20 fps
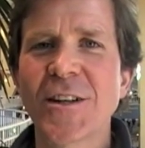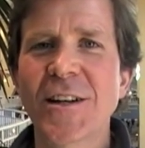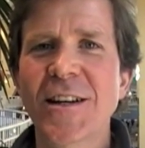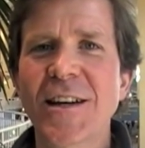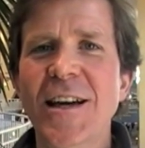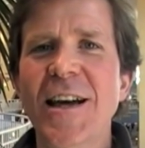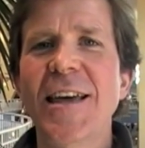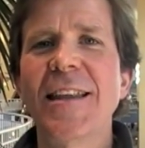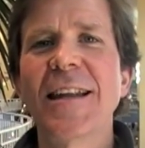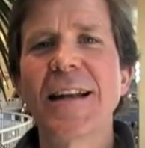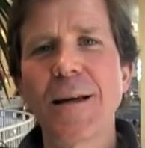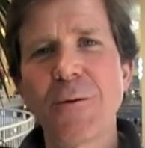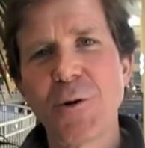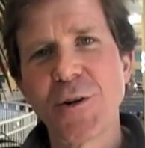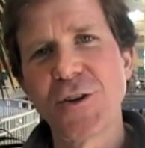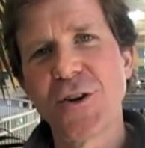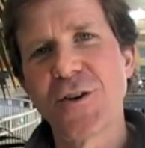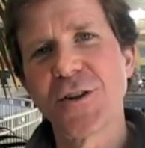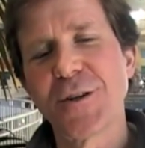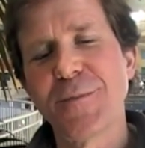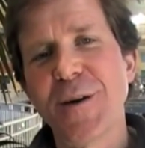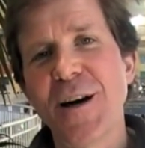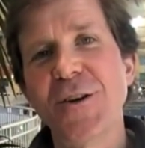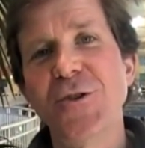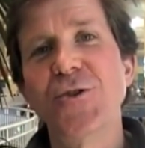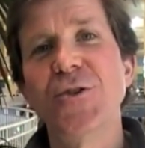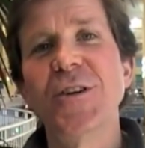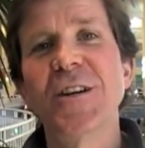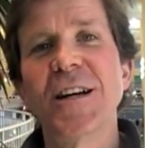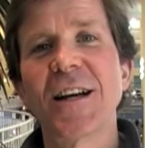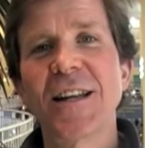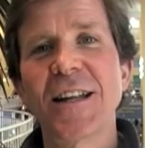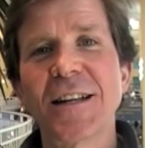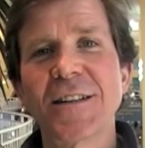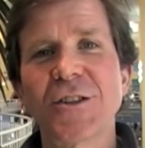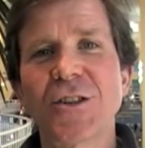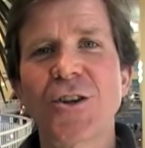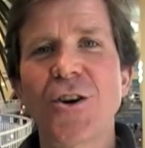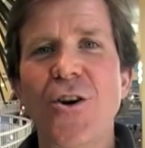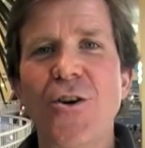And then like we talked about, you can
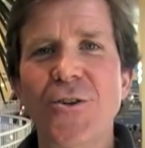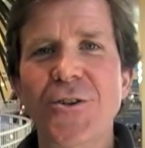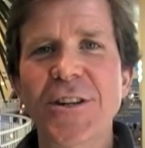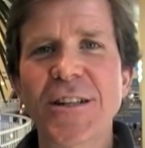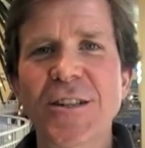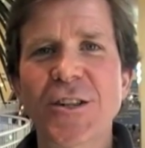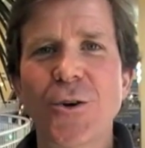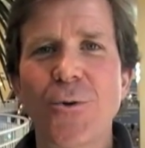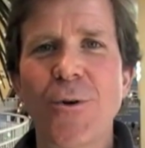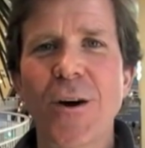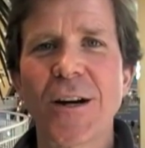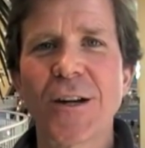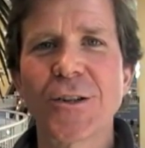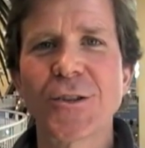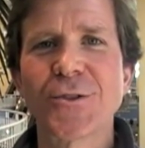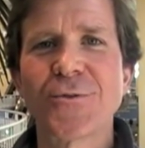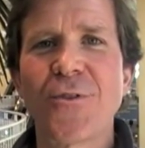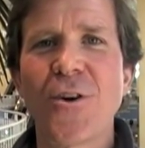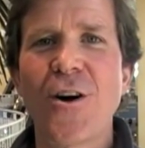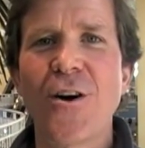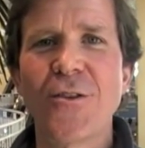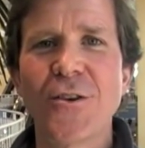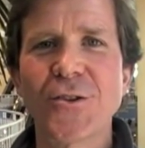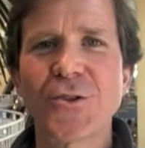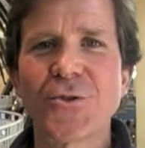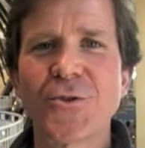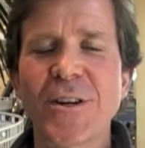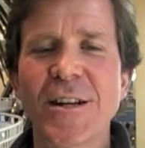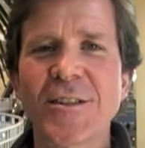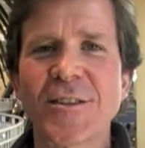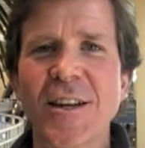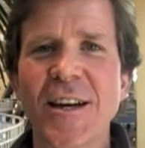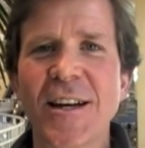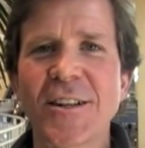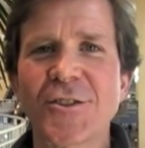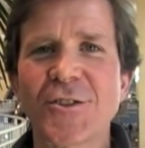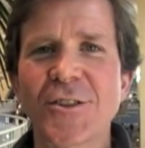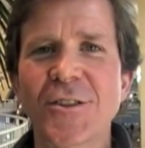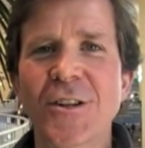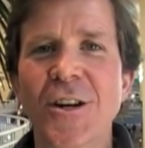collect the call detail records for all those
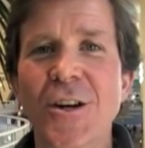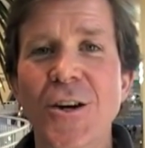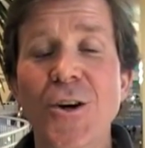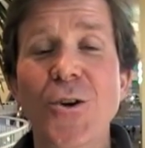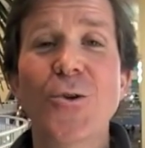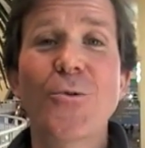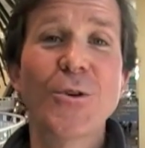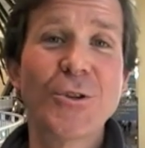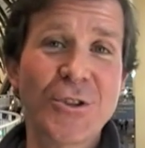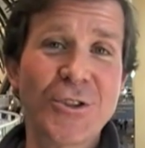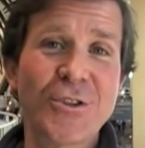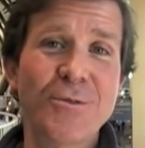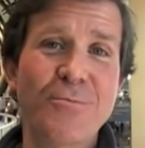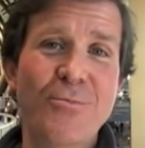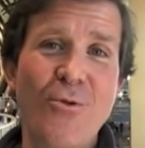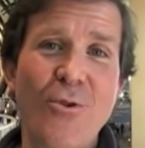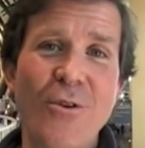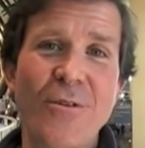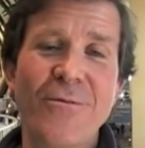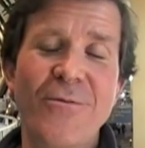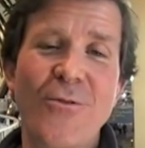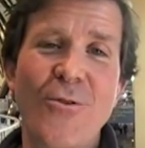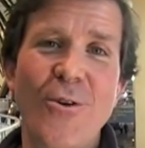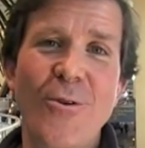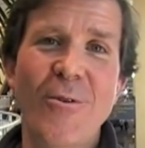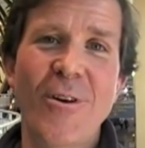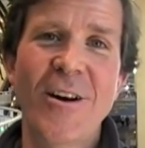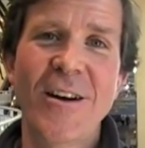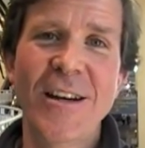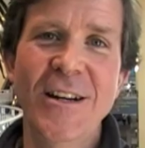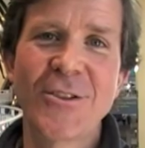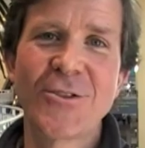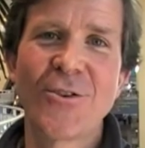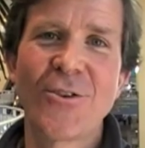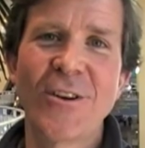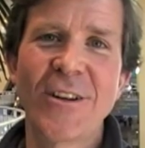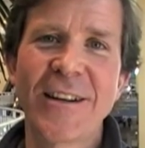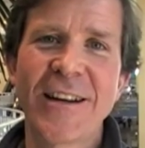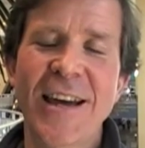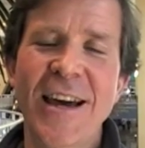transactions, which is important for
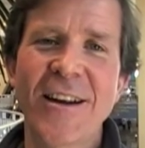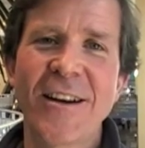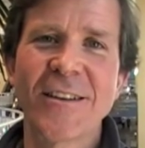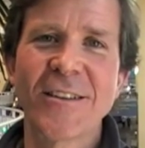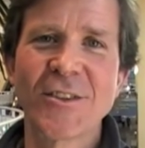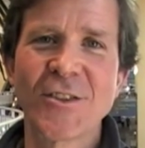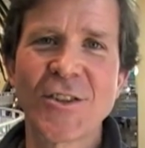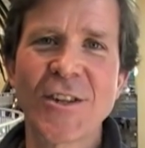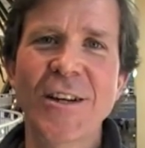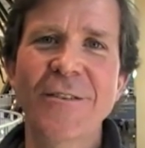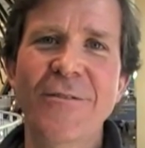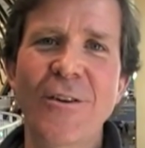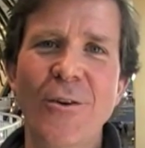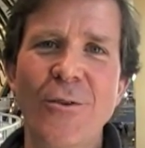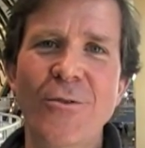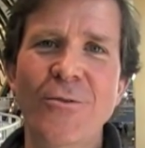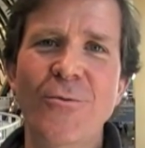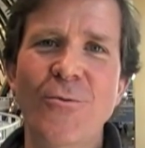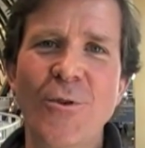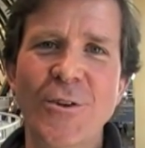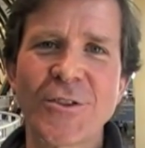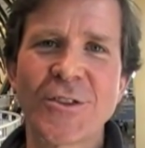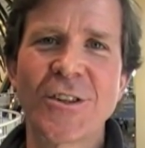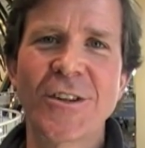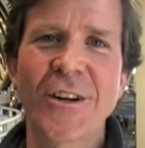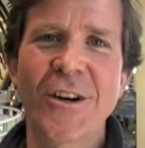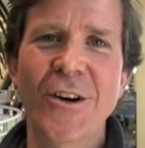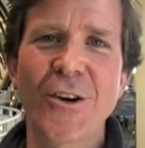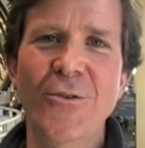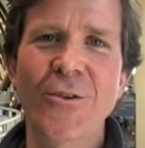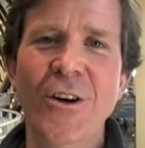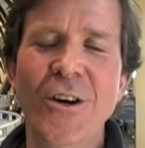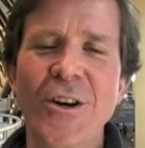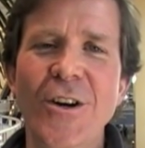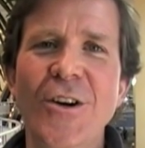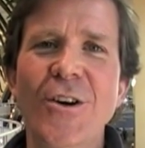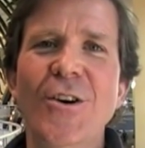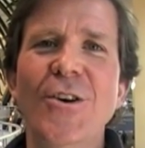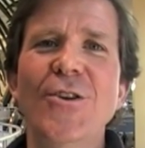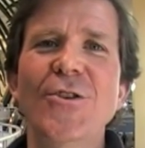internal accounting. The CFO wants to know
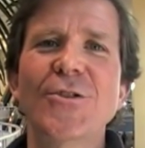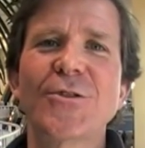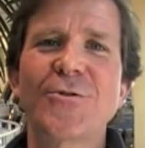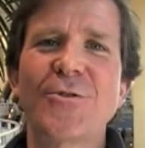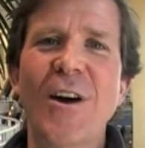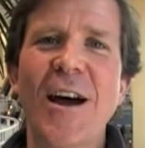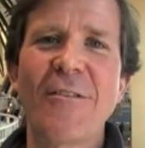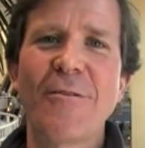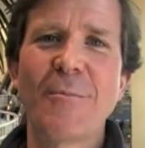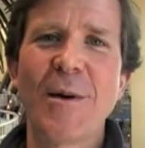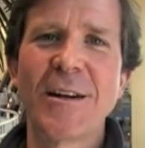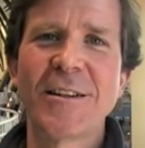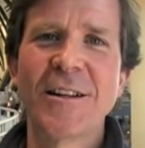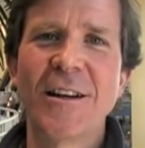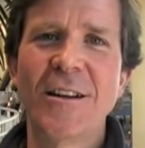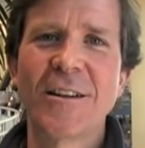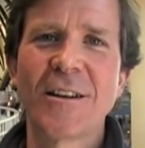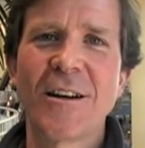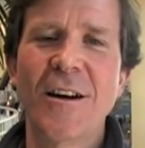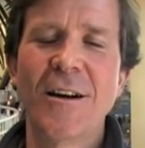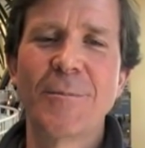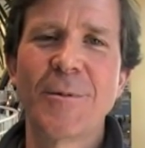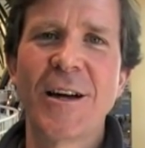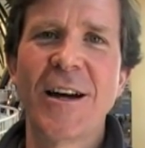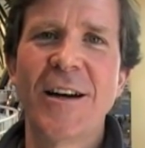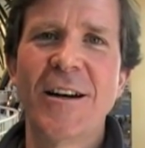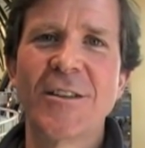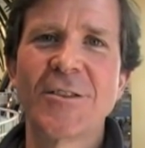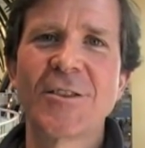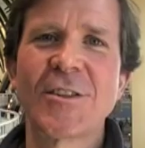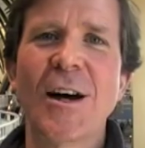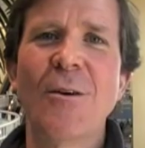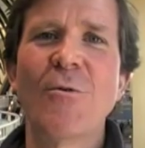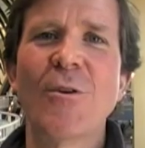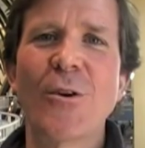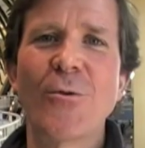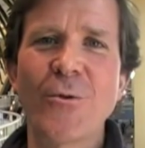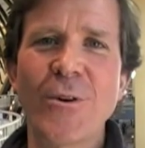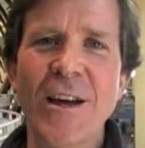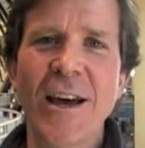who's driving my telecom costs. I
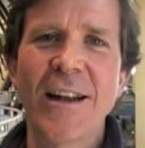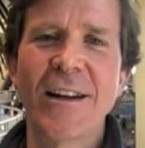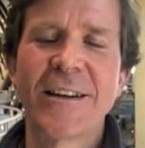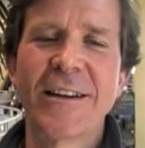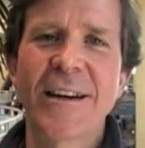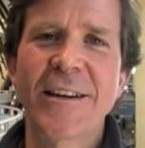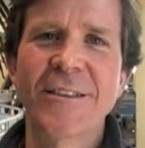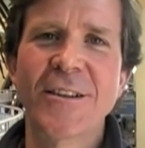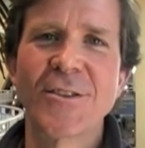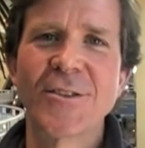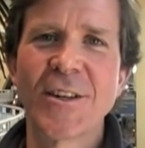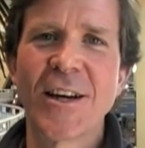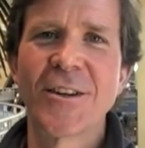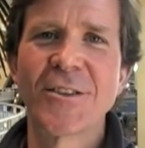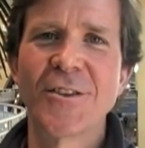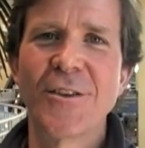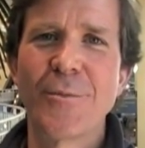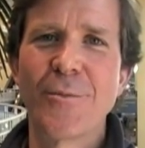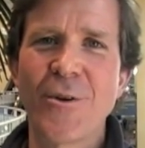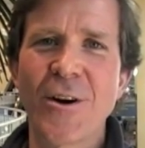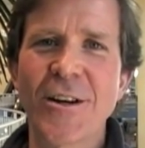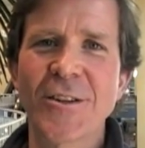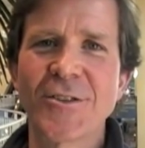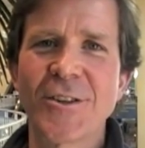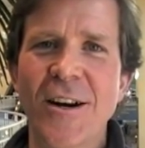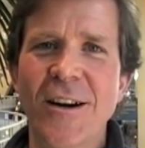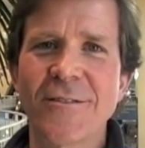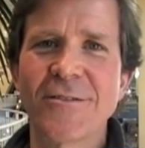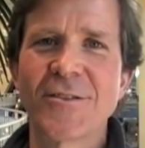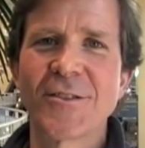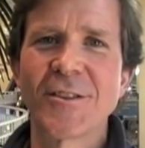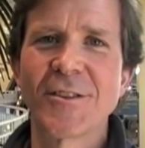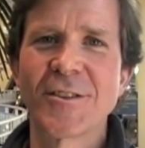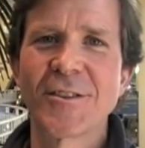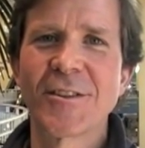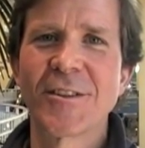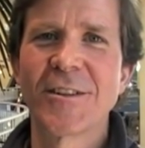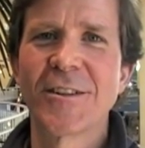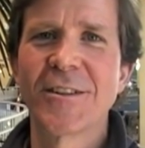want to reallocate those out to the branch offices.